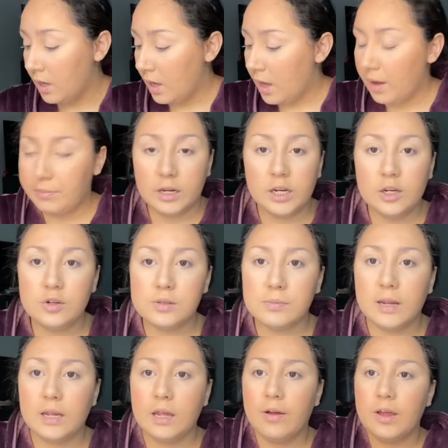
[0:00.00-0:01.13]
I'm gonna use
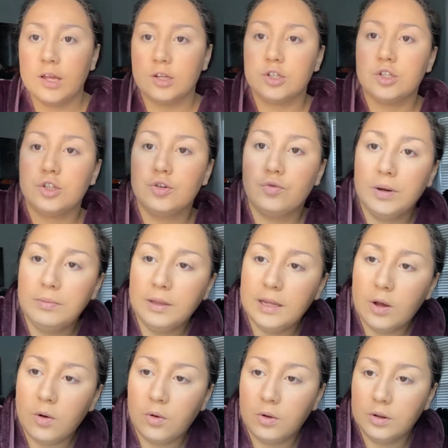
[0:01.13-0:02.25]
my extremely
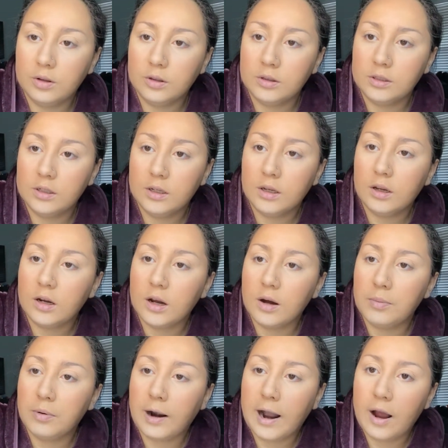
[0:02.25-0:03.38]
old
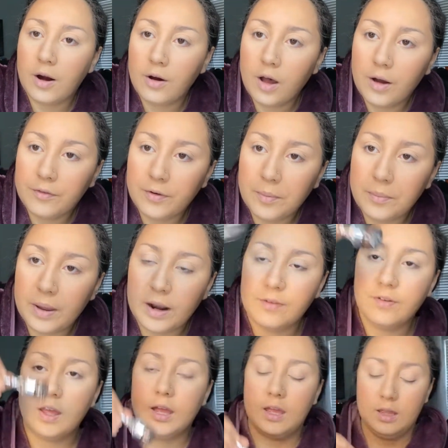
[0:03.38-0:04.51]
Ka-Brow from
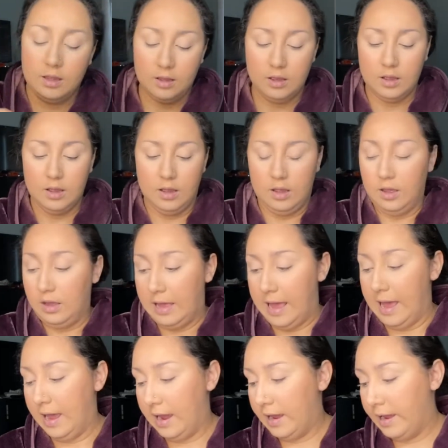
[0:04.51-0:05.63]
Benefit
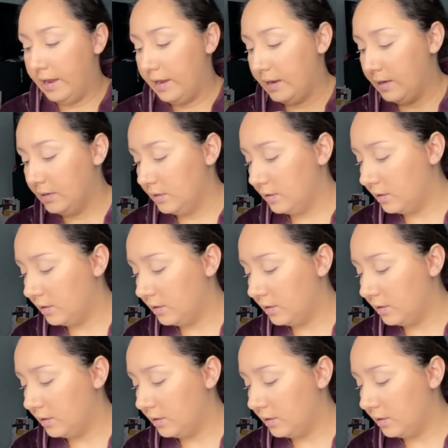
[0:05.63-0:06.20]
and